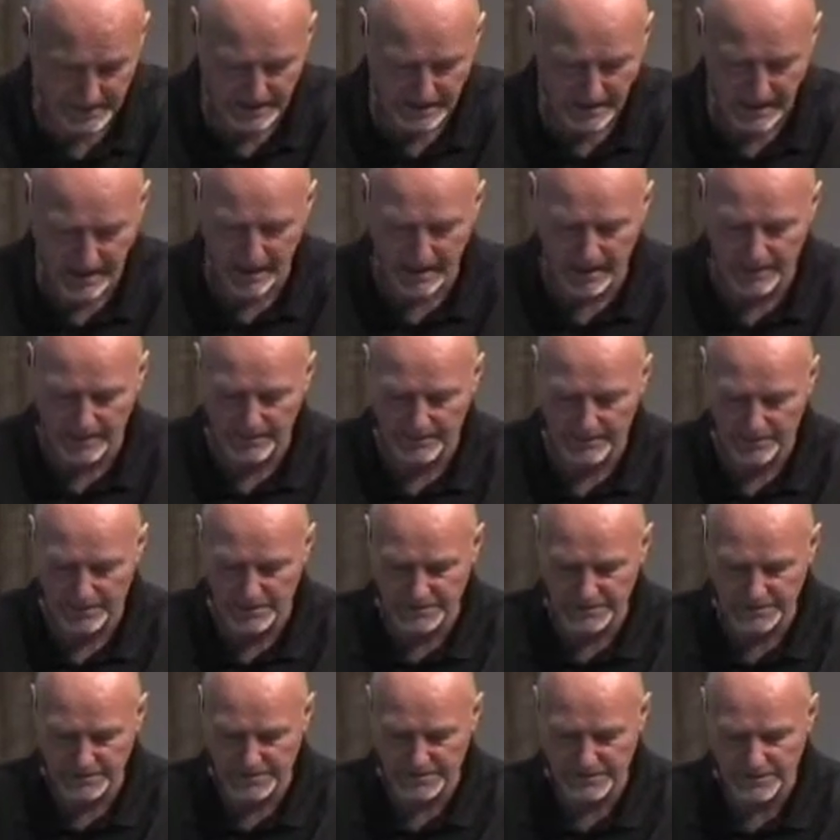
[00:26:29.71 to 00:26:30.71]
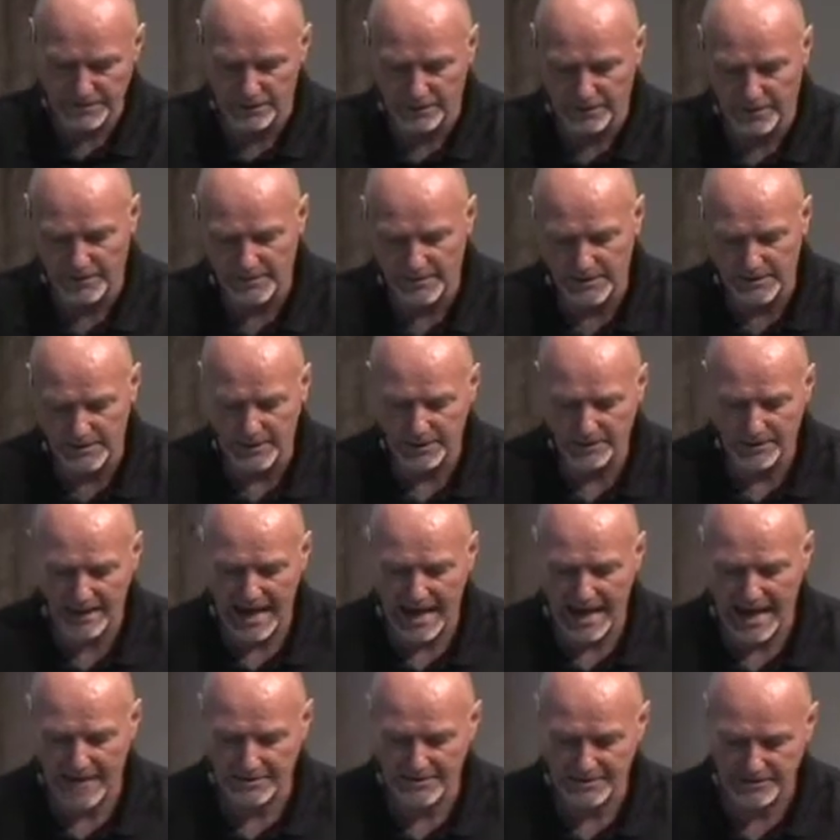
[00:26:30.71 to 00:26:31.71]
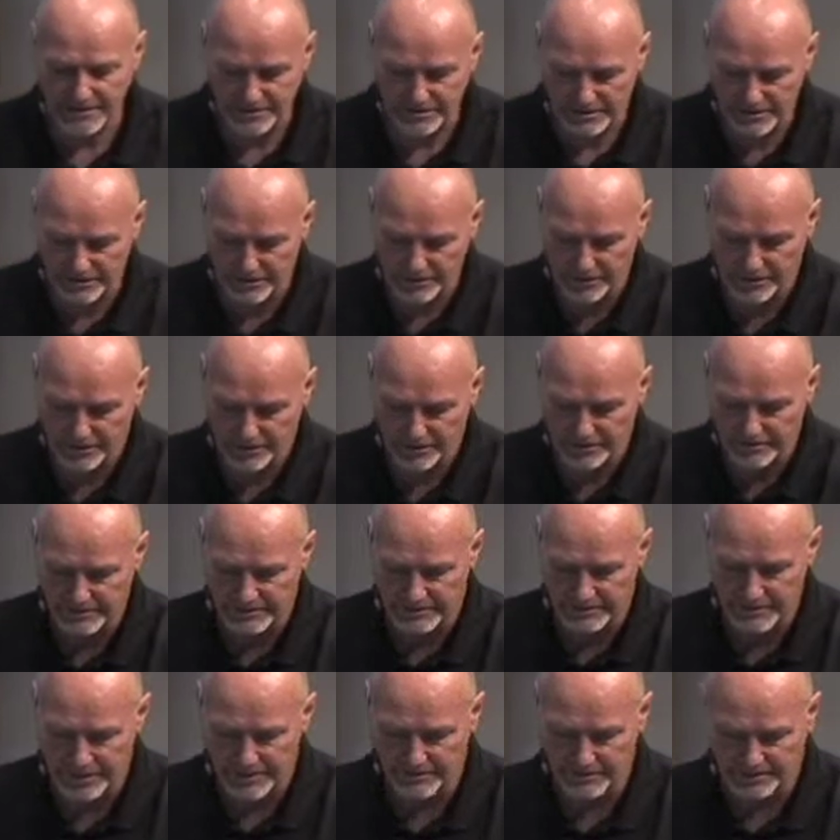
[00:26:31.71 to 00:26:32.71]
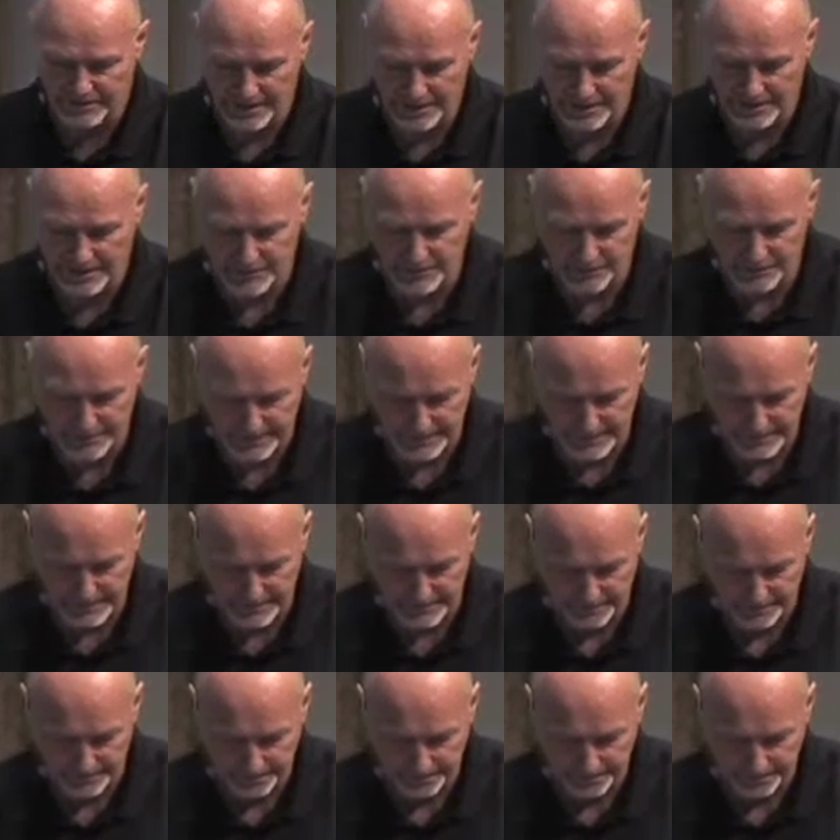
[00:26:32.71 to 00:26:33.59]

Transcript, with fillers: Uh, Paul says, "Don't limit your actions to your own self-interest."